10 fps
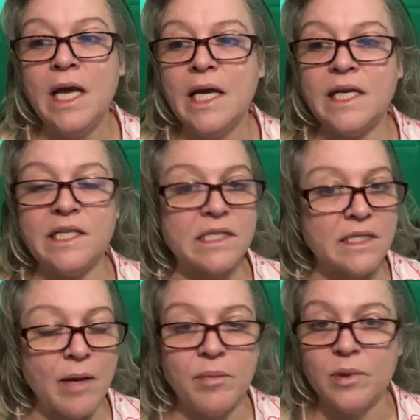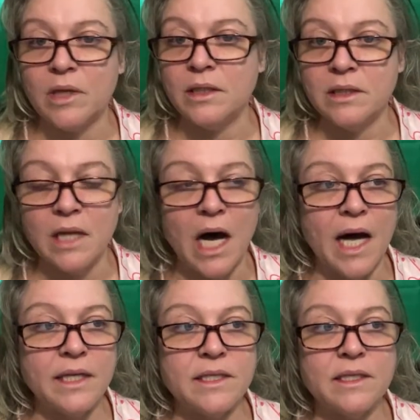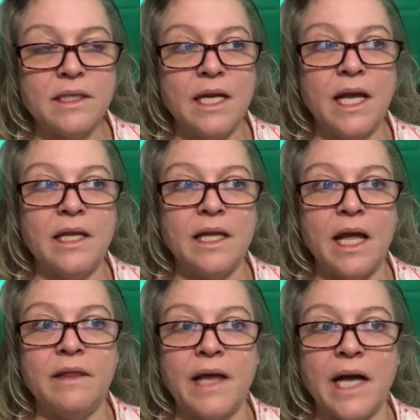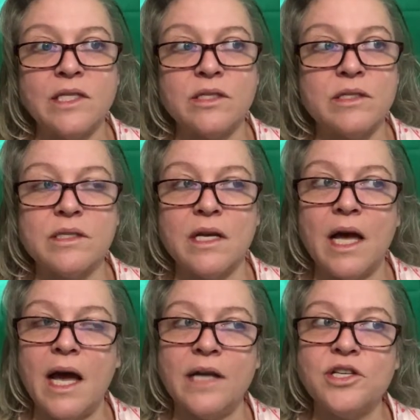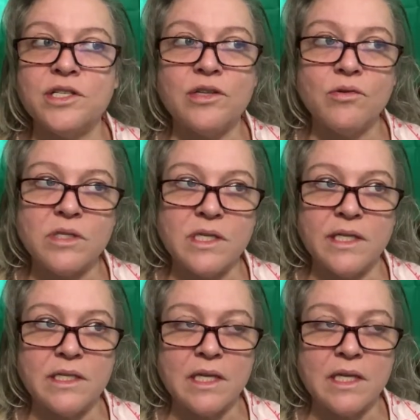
He stumbled a lot, and that's, I just don't see.